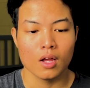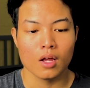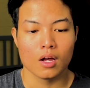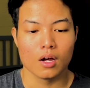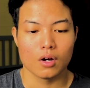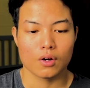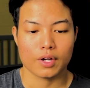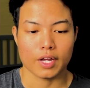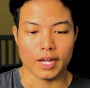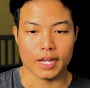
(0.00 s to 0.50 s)

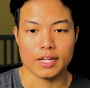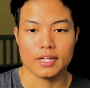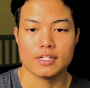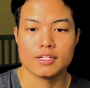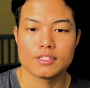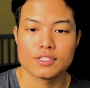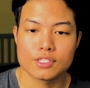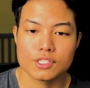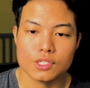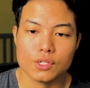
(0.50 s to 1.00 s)
Okay,
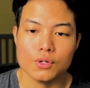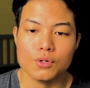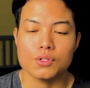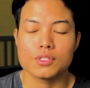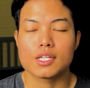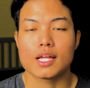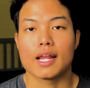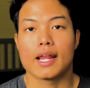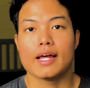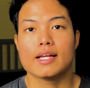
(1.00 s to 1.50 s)
so
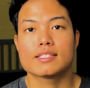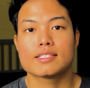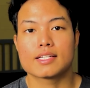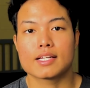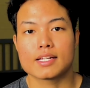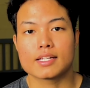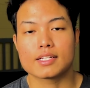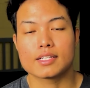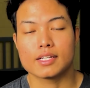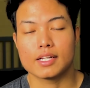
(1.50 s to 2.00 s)
the next
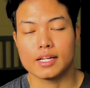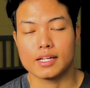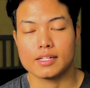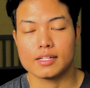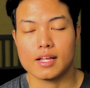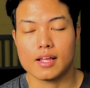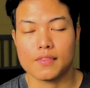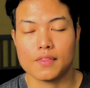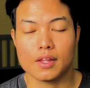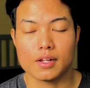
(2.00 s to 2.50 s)
thing
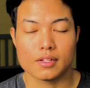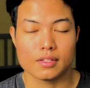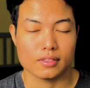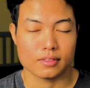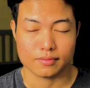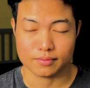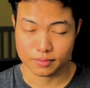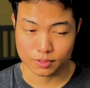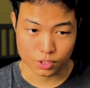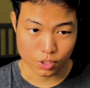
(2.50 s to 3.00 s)
in
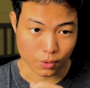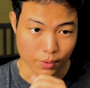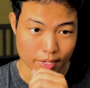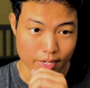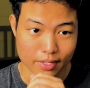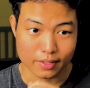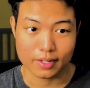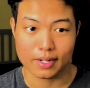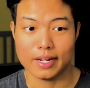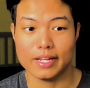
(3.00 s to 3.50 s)

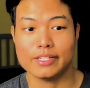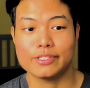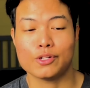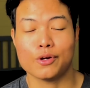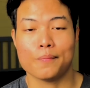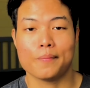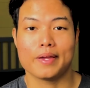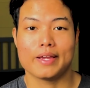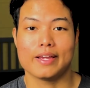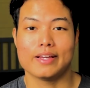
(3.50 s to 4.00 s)
the next
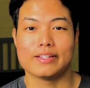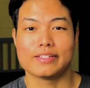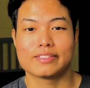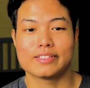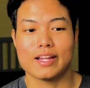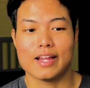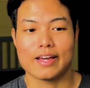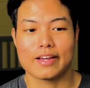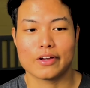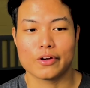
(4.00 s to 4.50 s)
topic is
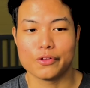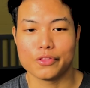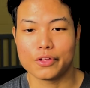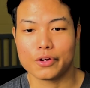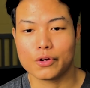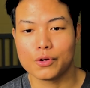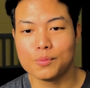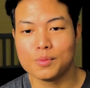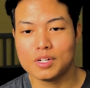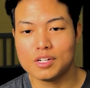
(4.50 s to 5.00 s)
like on the
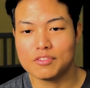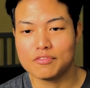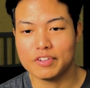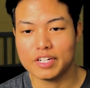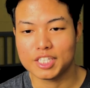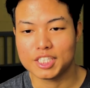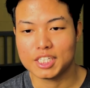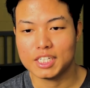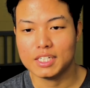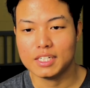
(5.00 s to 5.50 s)
computer
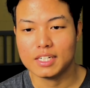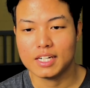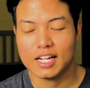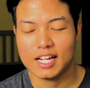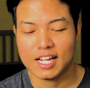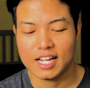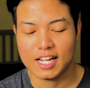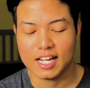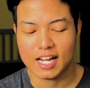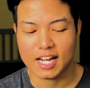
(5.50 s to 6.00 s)
vision.
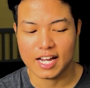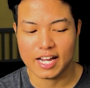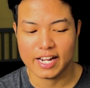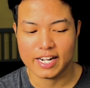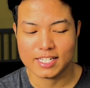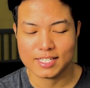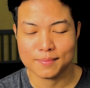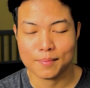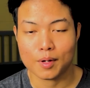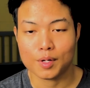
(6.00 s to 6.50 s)

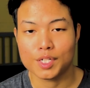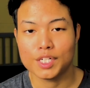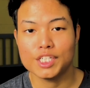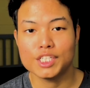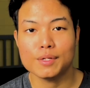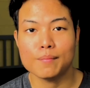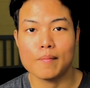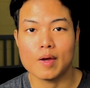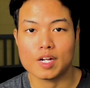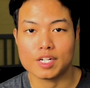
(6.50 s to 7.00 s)
It's about
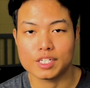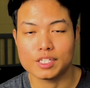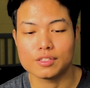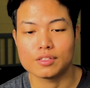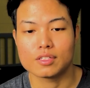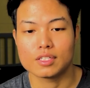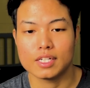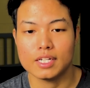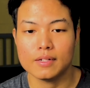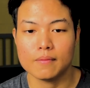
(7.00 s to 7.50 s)
teaching machine to
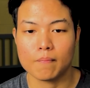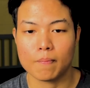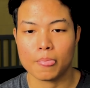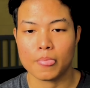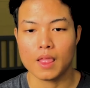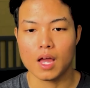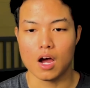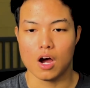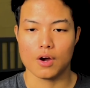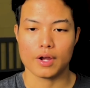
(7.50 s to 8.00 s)
see.
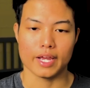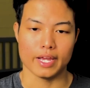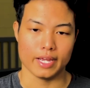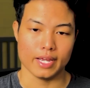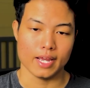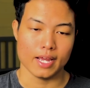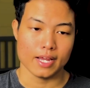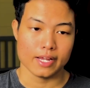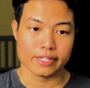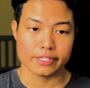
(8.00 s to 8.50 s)
Okay,
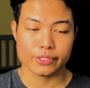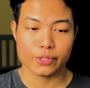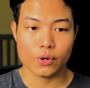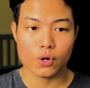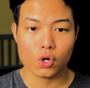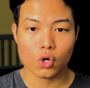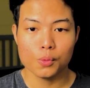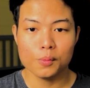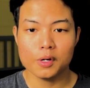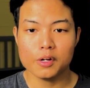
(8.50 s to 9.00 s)
so
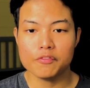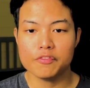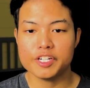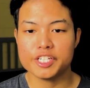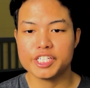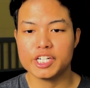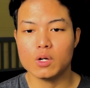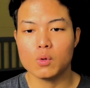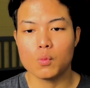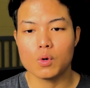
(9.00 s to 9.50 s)
computer
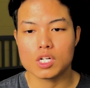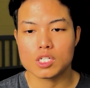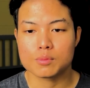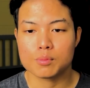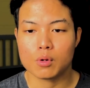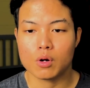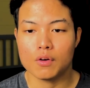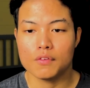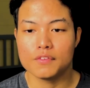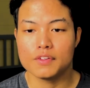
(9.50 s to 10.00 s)
vision was
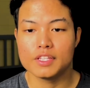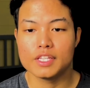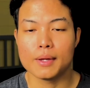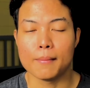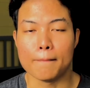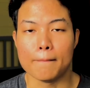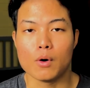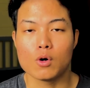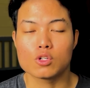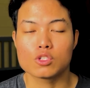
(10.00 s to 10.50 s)
probably the
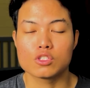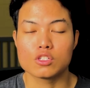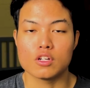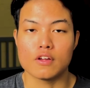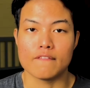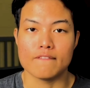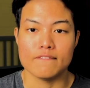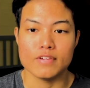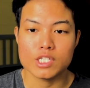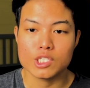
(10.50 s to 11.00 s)
most
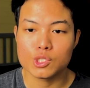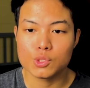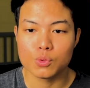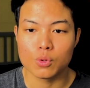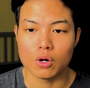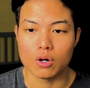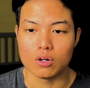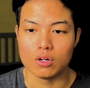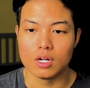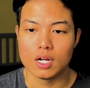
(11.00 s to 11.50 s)

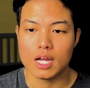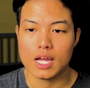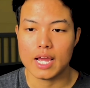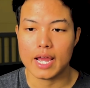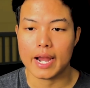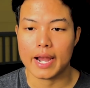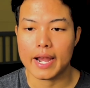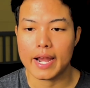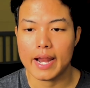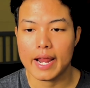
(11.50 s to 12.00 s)
visual
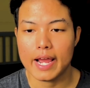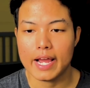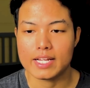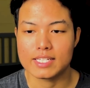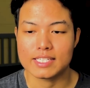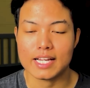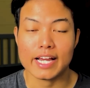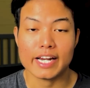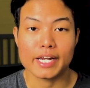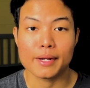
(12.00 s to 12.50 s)
and
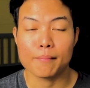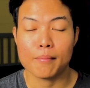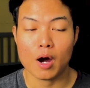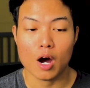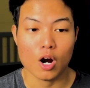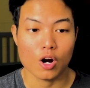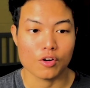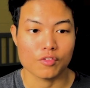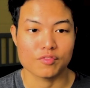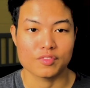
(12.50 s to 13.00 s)
exciting
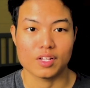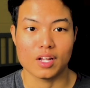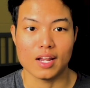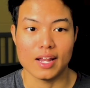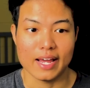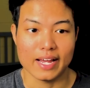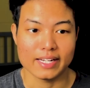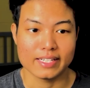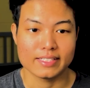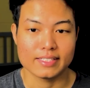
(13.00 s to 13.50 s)
part of the
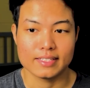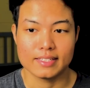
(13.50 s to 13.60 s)
lab.